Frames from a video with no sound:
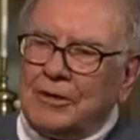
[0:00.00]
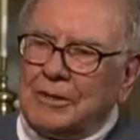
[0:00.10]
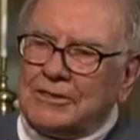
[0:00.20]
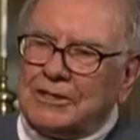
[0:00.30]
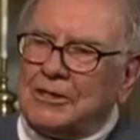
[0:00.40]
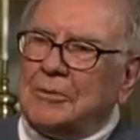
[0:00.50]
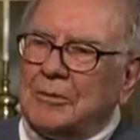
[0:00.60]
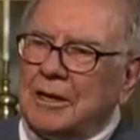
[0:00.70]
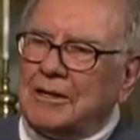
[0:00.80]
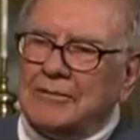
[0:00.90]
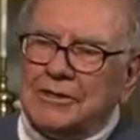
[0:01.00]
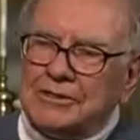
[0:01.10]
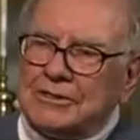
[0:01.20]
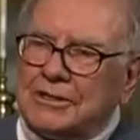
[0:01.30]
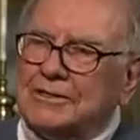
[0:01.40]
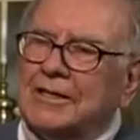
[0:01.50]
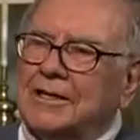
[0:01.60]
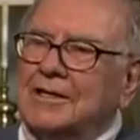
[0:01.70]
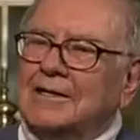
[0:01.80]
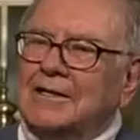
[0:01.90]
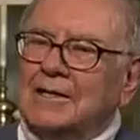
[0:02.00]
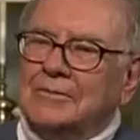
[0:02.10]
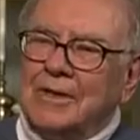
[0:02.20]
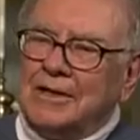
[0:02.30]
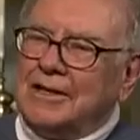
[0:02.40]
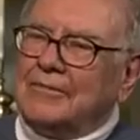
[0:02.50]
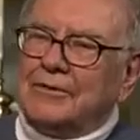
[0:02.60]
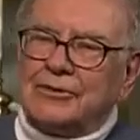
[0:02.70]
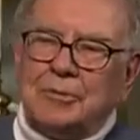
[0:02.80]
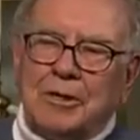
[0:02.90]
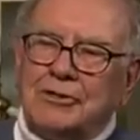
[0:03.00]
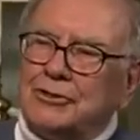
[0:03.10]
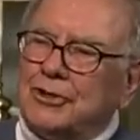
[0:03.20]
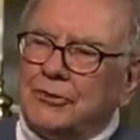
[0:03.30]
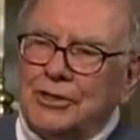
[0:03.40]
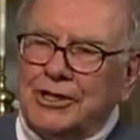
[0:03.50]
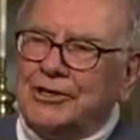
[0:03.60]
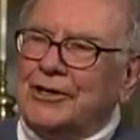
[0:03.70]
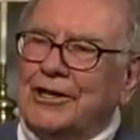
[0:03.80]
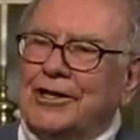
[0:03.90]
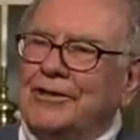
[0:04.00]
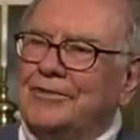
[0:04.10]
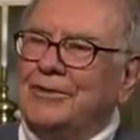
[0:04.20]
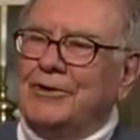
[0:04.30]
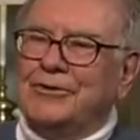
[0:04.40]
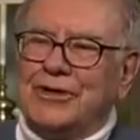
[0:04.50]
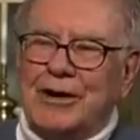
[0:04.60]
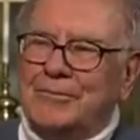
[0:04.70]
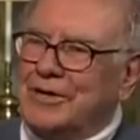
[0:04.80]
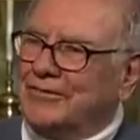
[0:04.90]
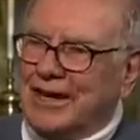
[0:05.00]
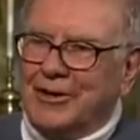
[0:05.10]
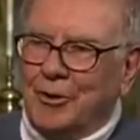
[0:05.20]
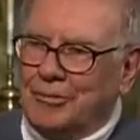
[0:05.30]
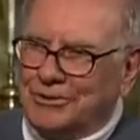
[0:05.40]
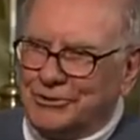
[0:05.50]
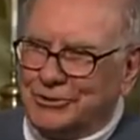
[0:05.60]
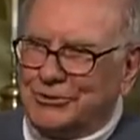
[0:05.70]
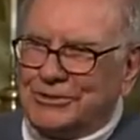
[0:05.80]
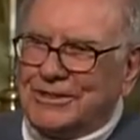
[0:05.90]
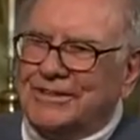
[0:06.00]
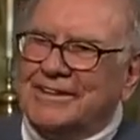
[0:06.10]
a friend of mine said to me about leverage, he said, you know, if you're smart, you don't need it, and if you're dumb, you've got no business using